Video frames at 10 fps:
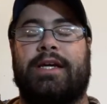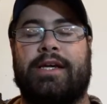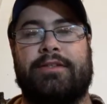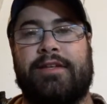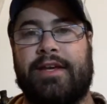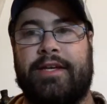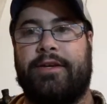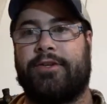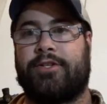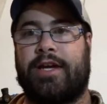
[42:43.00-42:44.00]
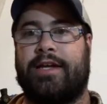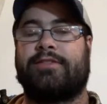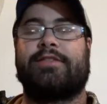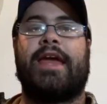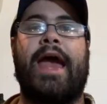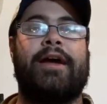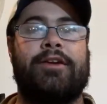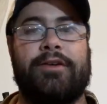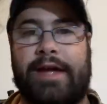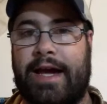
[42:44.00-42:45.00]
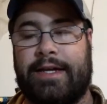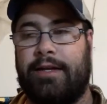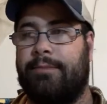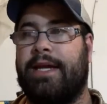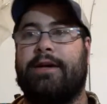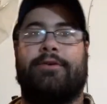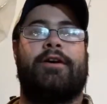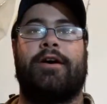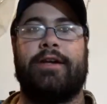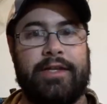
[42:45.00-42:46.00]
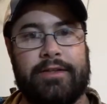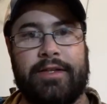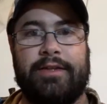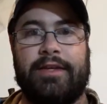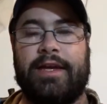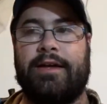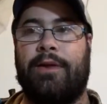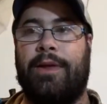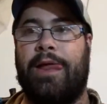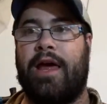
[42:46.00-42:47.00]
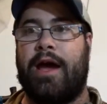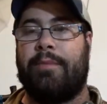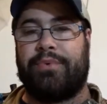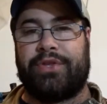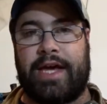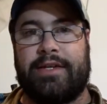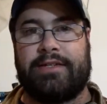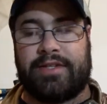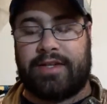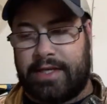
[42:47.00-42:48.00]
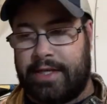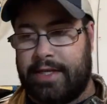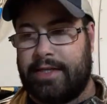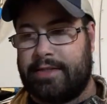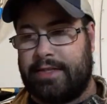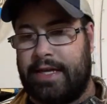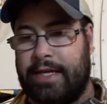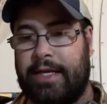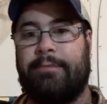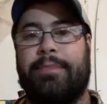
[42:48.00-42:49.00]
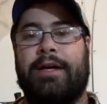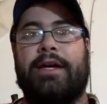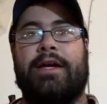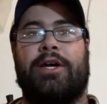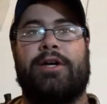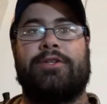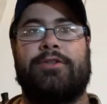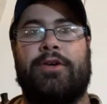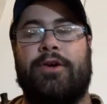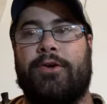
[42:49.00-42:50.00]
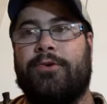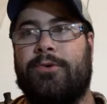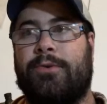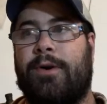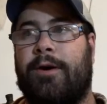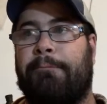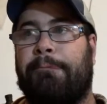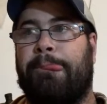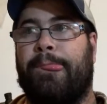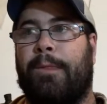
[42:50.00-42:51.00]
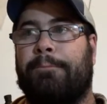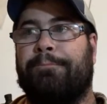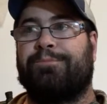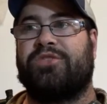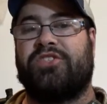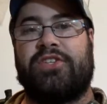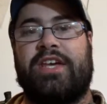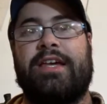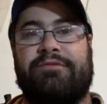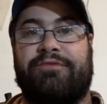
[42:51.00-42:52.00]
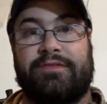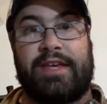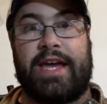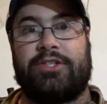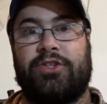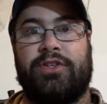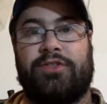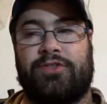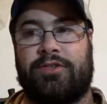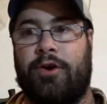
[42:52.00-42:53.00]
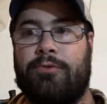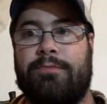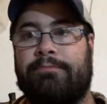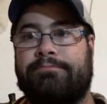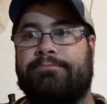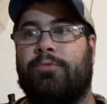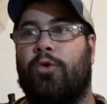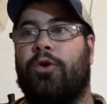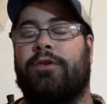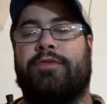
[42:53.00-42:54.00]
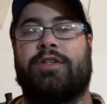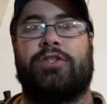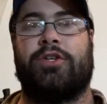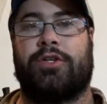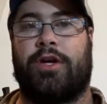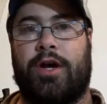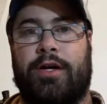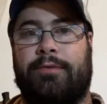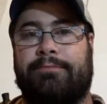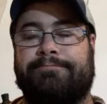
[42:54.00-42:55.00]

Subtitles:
and take your shots. Yeah, you're not going to be out hunting like that, but that is a key tip to see if it's actually a scope or if it's your gun.